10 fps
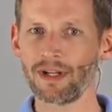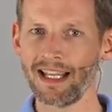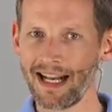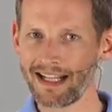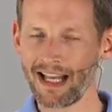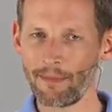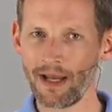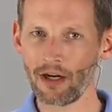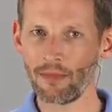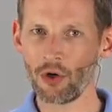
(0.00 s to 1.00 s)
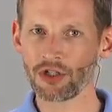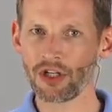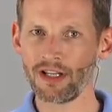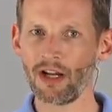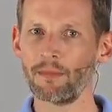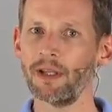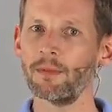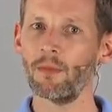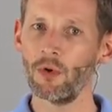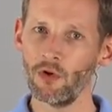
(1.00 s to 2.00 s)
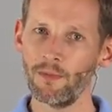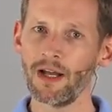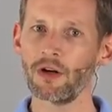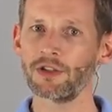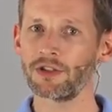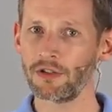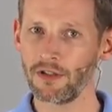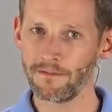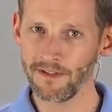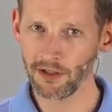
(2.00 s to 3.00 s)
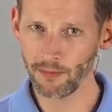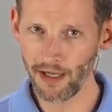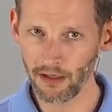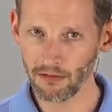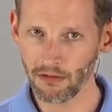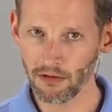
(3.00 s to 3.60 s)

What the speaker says: we're getting that better motion in there, and people move better and start to feel better.